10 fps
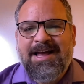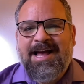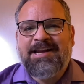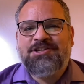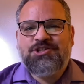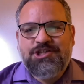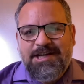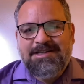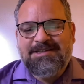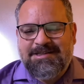And as
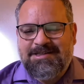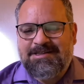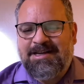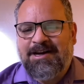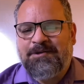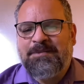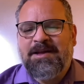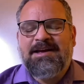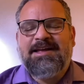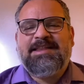Jesus is there,
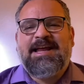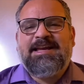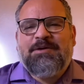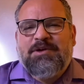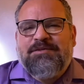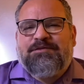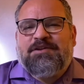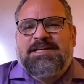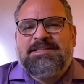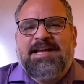that when he
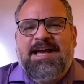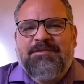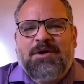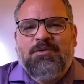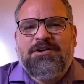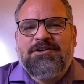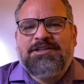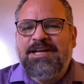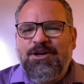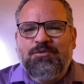first gets to heaven, I wonder,
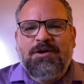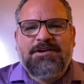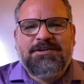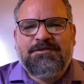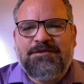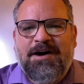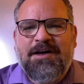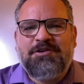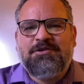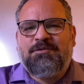did he run to the
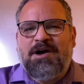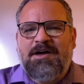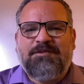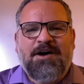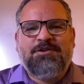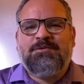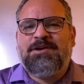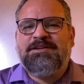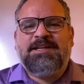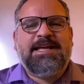Father? Did the Father
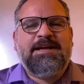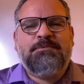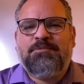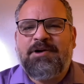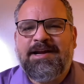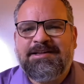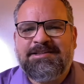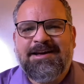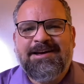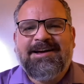run? To, did they
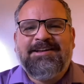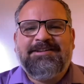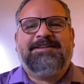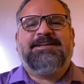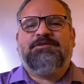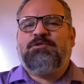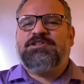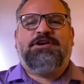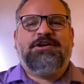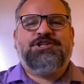embrace? Did the
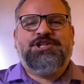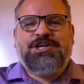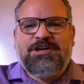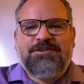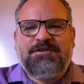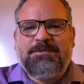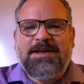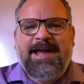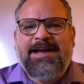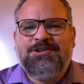was there a cheer from
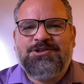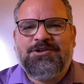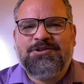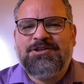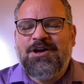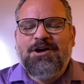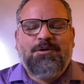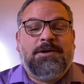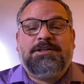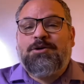the angels?
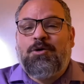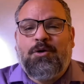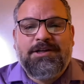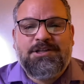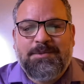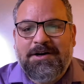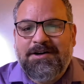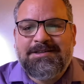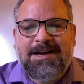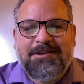What did the Holy
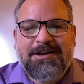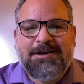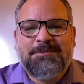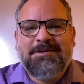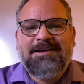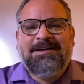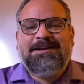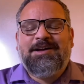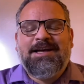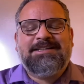Spirit tell him?
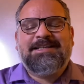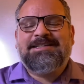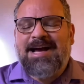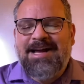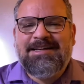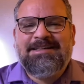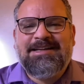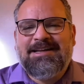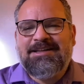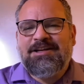It's exciting
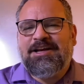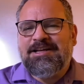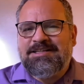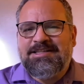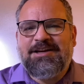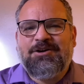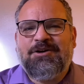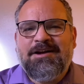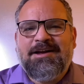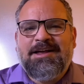to to
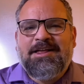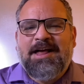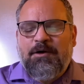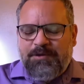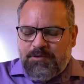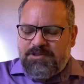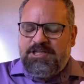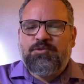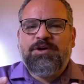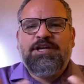consider how there was
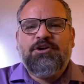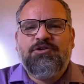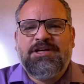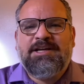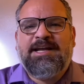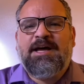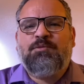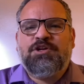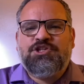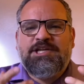this reunion again,
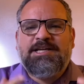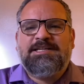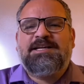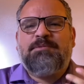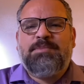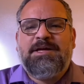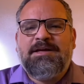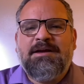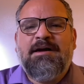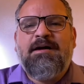where Jesus can
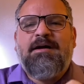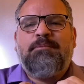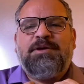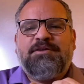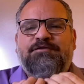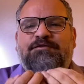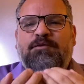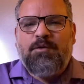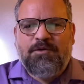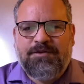be
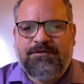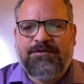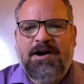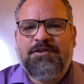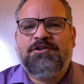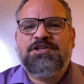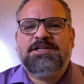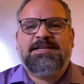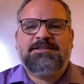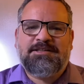before the Father,
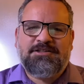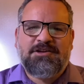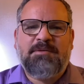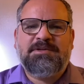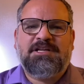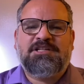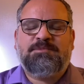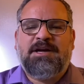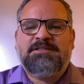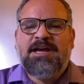just as the psalmist
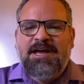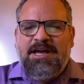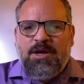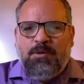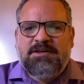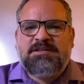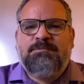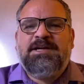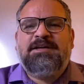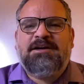expressed he wanted to
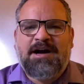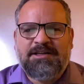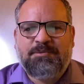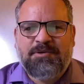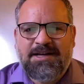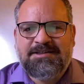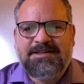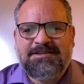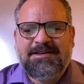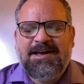be in God's
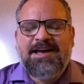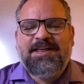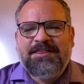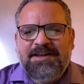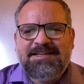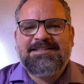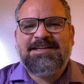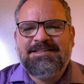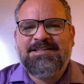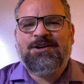presence. This
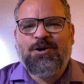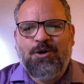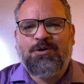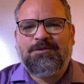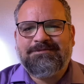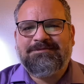is the goal